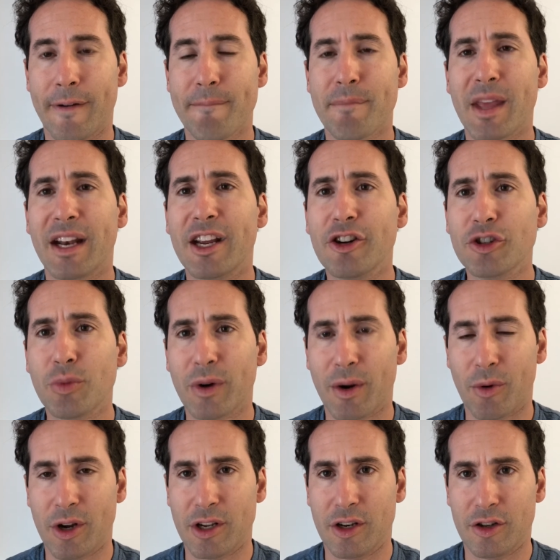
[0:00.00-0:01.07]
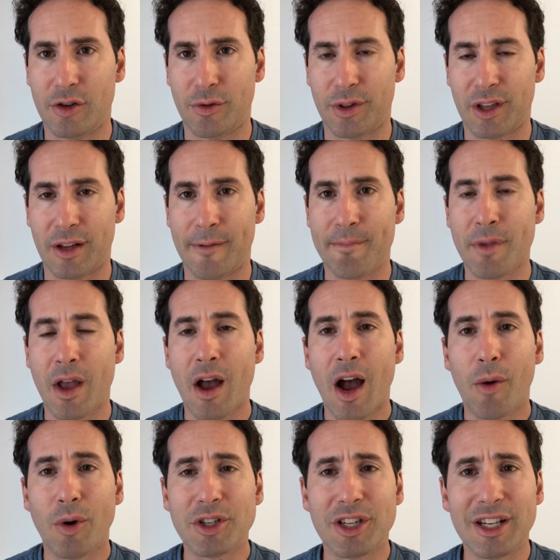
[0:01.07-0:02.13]
And here's what I want you to do with it.
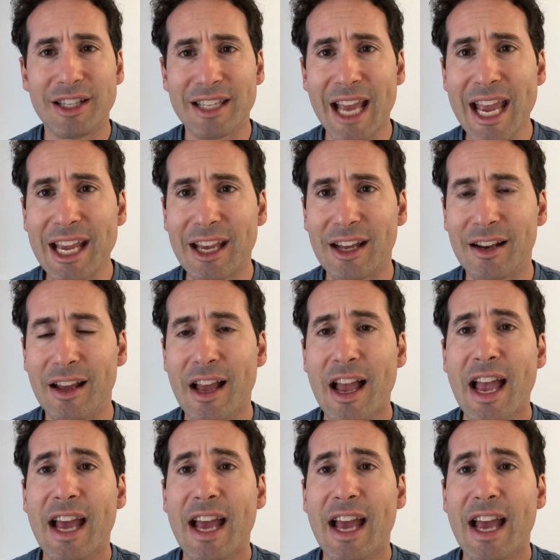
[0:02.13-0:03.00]
I want you to take it